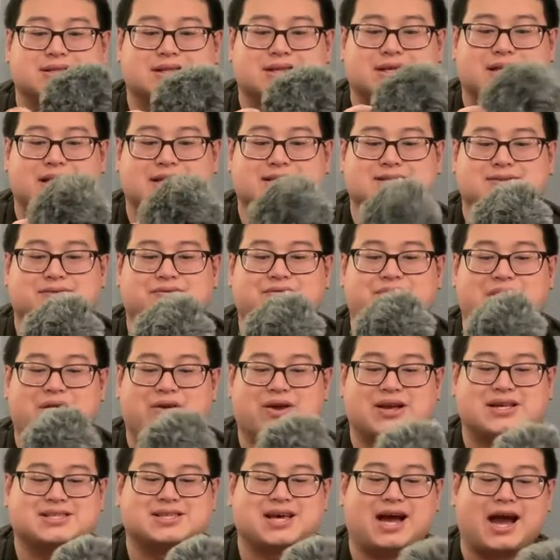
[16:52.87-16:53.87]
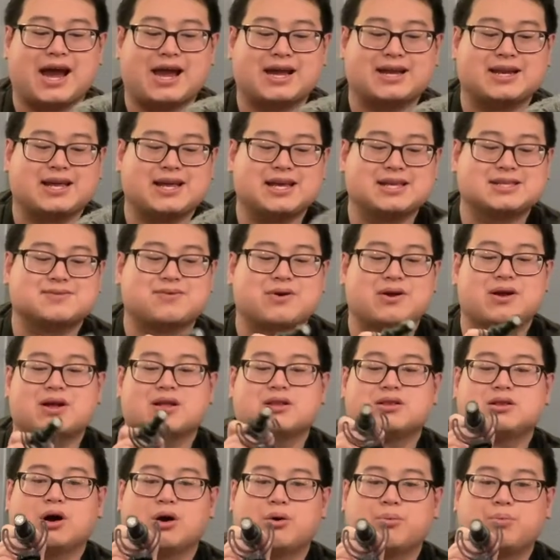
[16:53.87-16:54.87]
It's very tiny. It's very
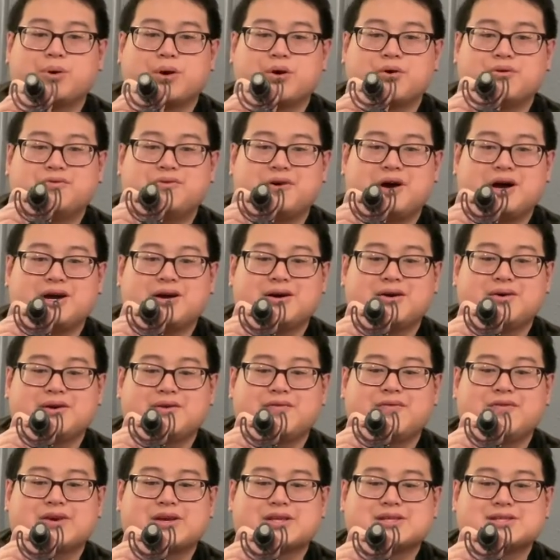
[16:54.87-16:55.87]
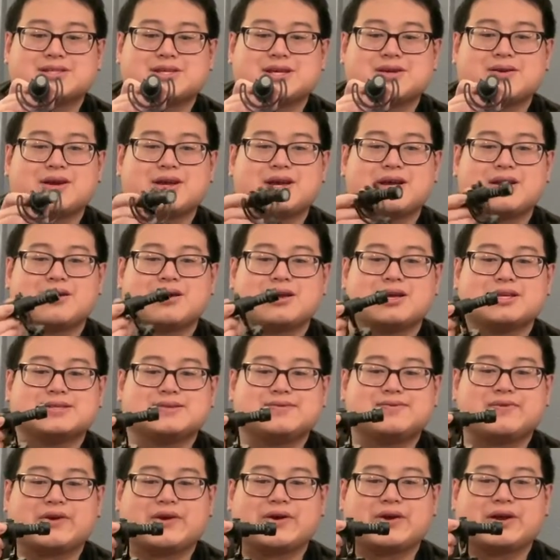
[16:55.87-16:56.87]
low profile. If you can see right here, it's
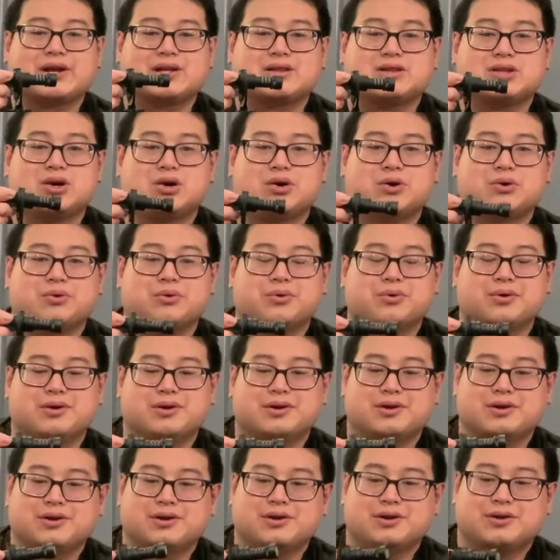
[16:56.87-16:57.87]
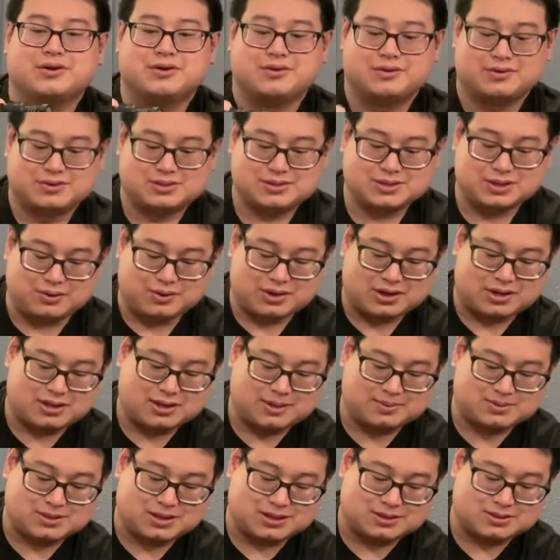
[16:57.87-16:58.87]
very low. So it
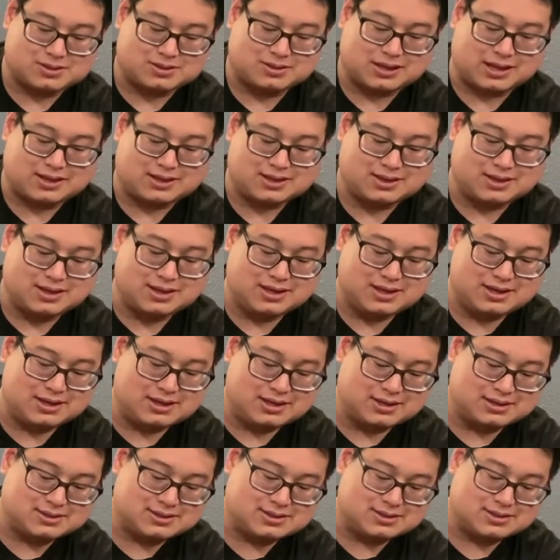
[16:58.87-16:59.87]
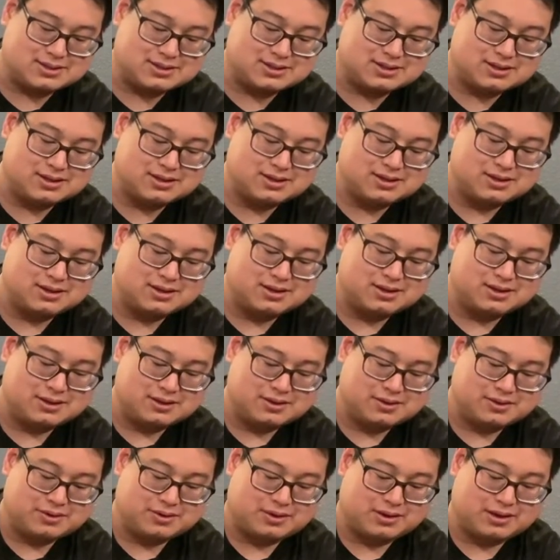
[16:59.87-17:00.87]
clips onto like this.
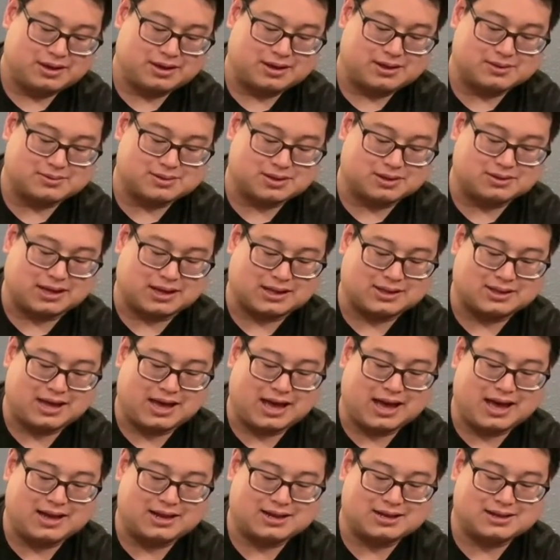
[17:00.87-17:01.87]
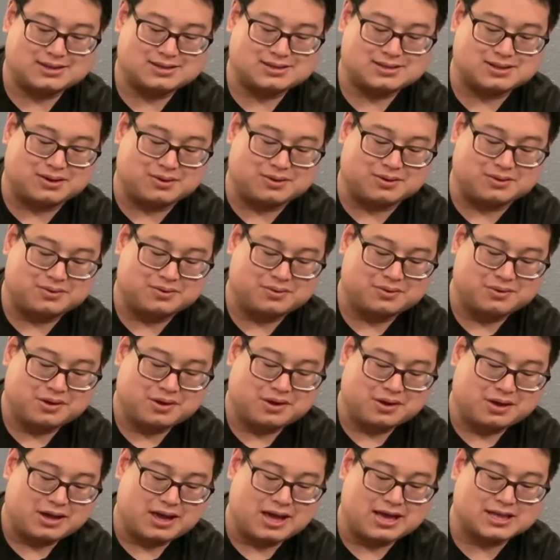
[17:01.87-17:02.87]
It clips on like that. So
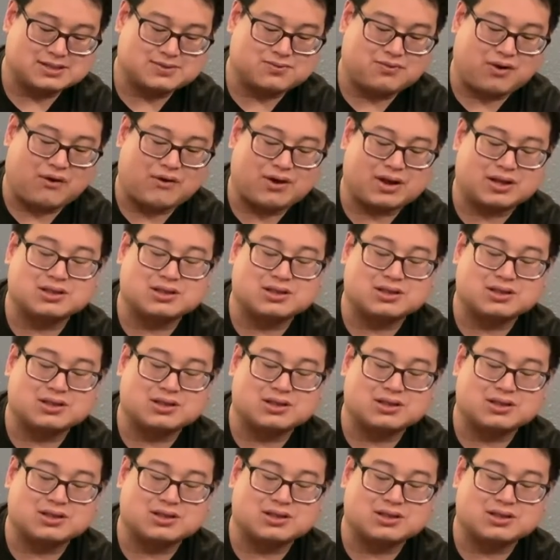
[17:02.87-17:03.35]
it's very